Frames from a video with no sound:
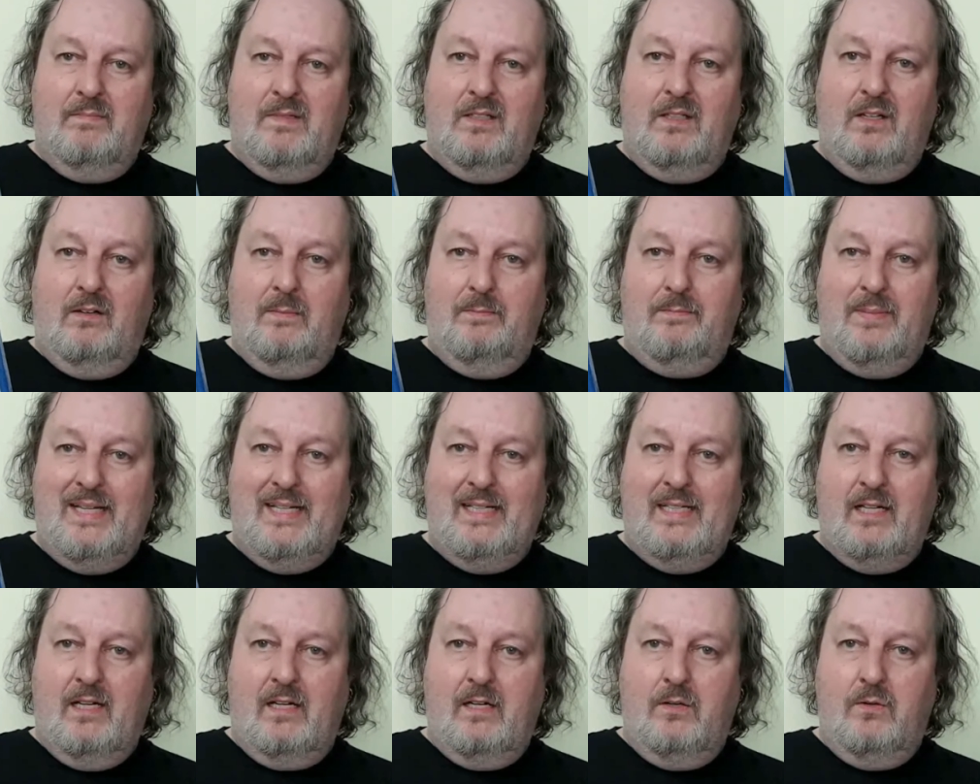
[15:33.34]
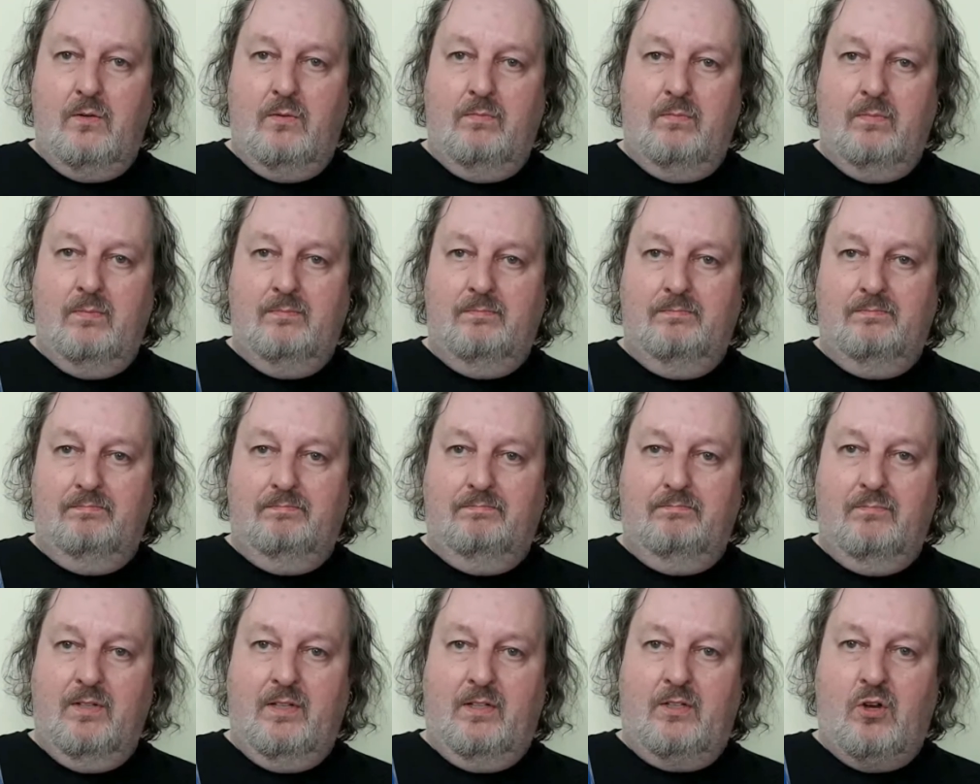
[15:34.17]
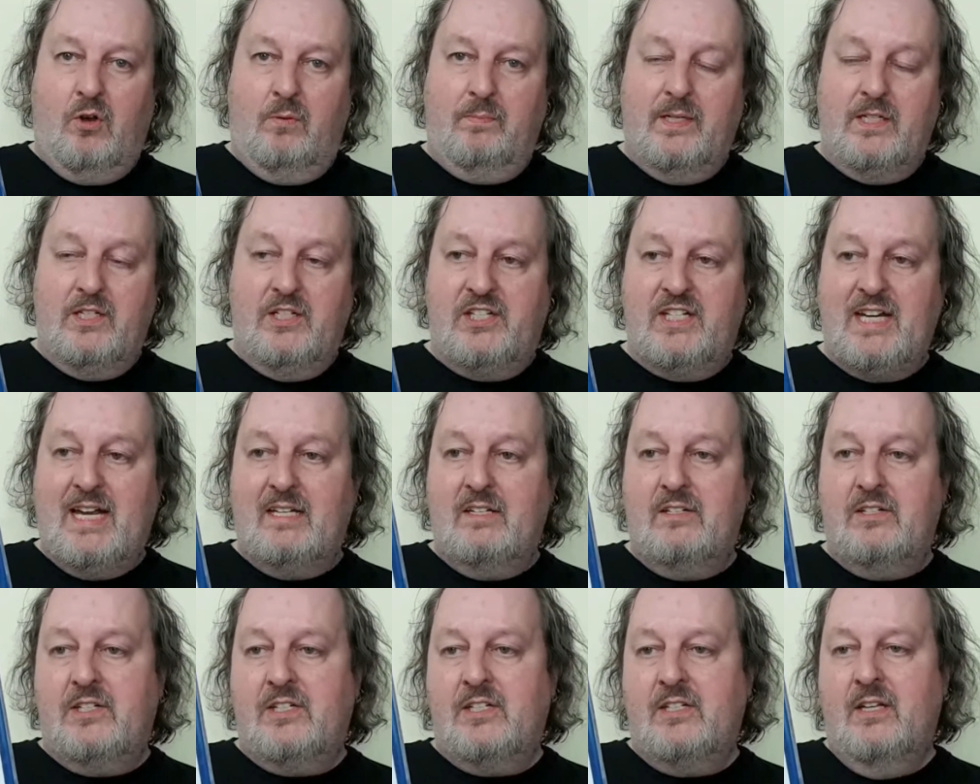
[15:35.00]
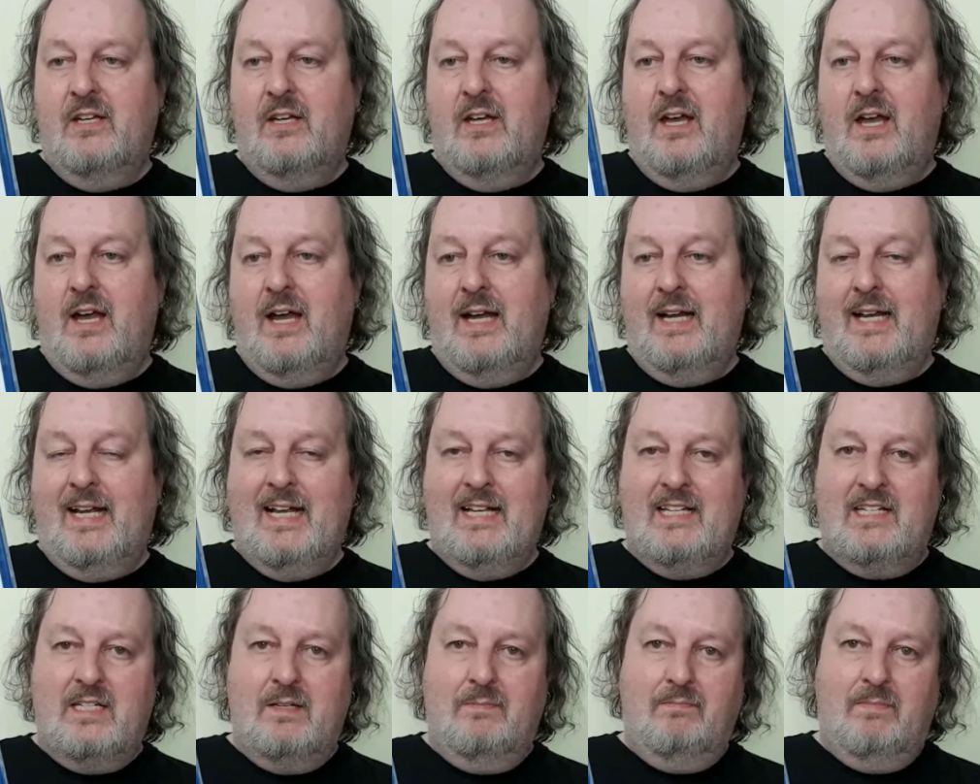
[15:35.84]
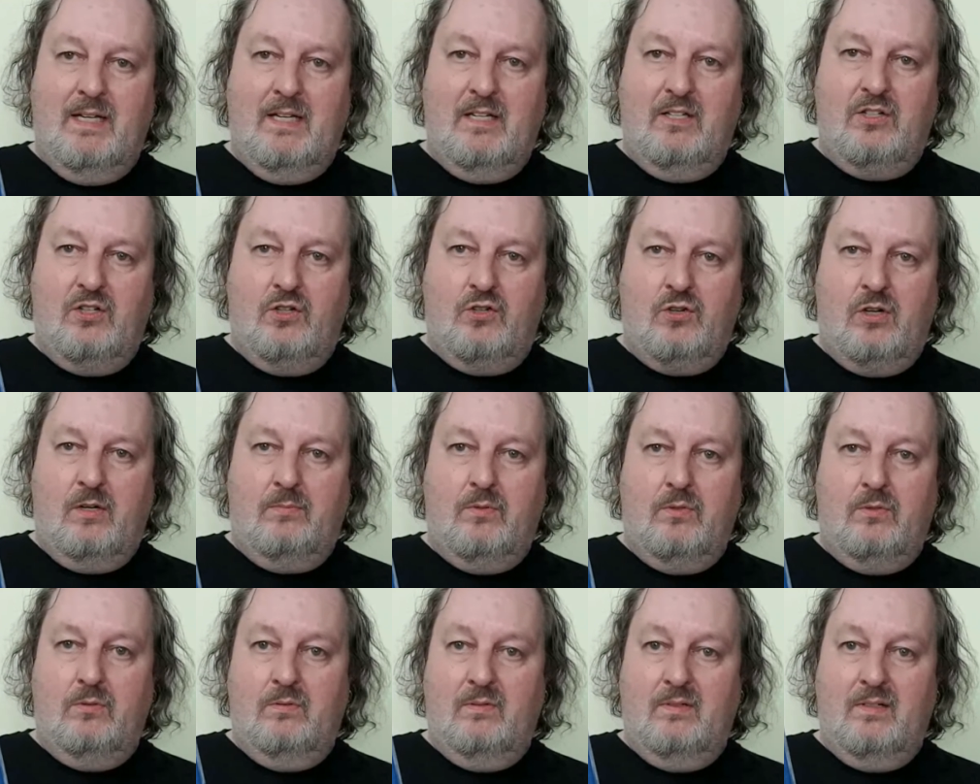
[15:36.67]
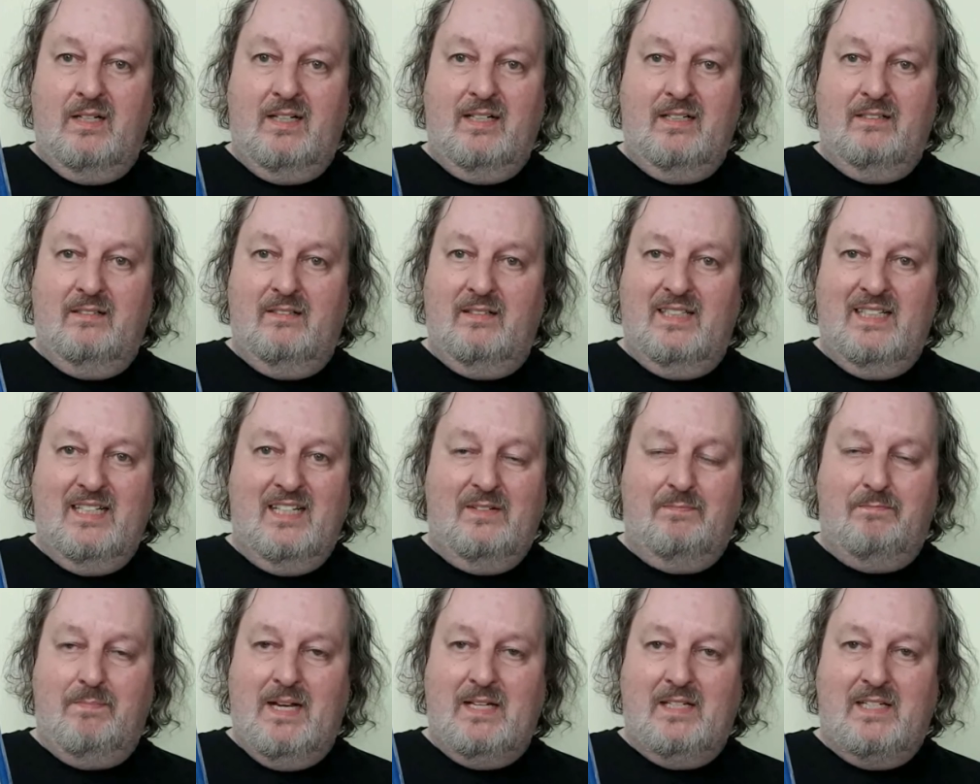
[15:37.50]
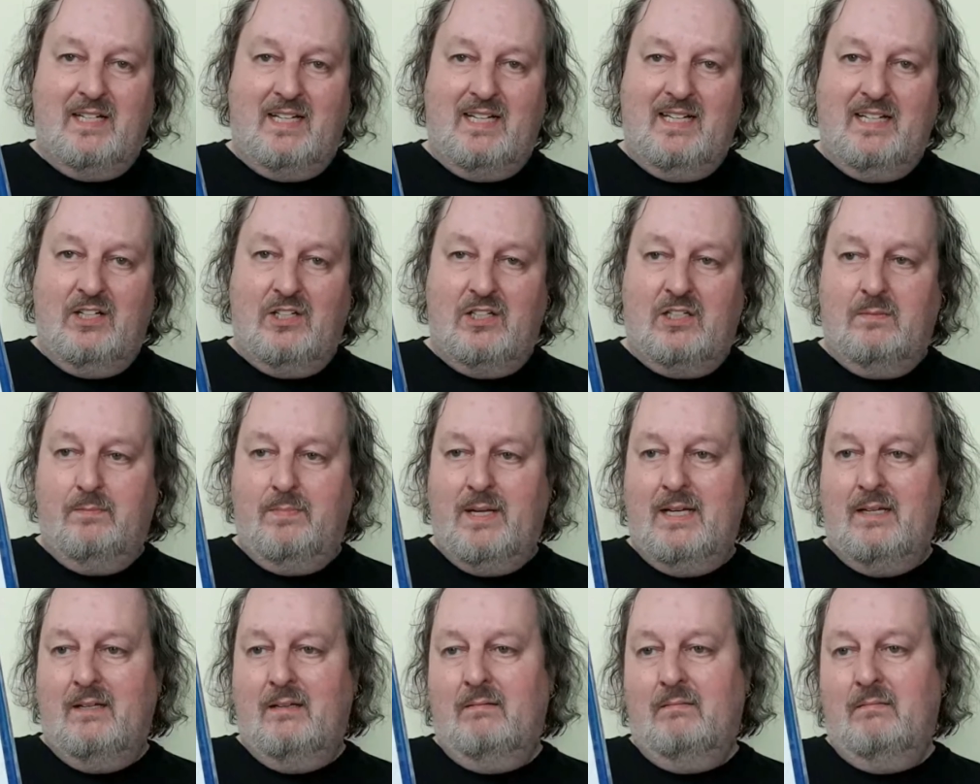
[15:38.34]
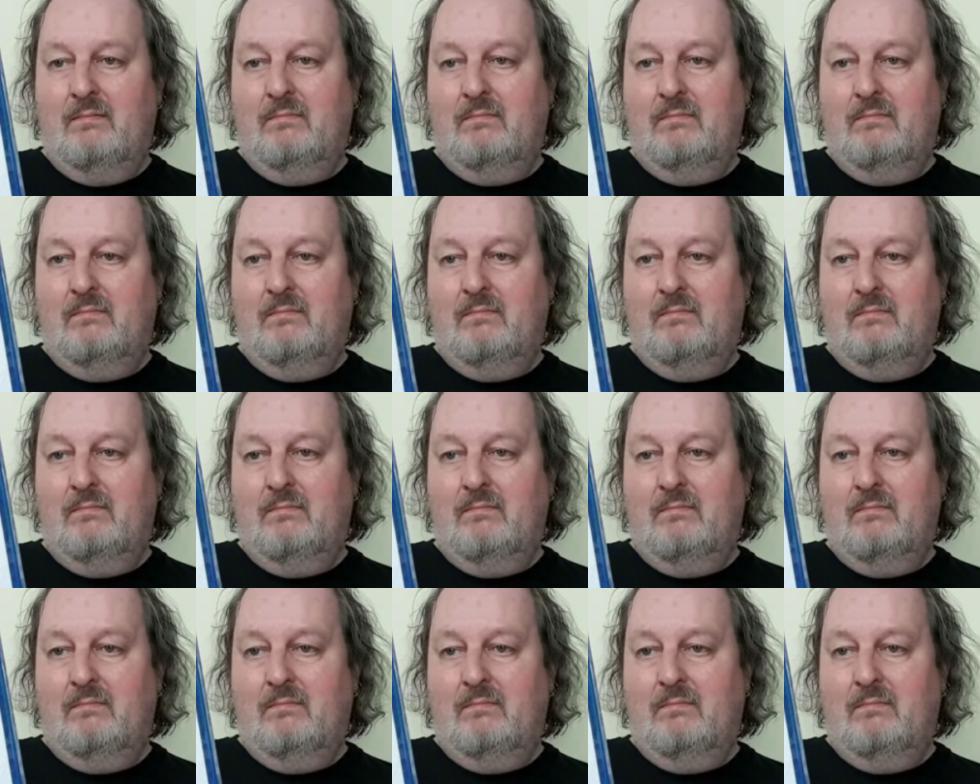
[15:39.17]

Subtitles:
libido with common sense and gets him into trouble, and is basically just a bit.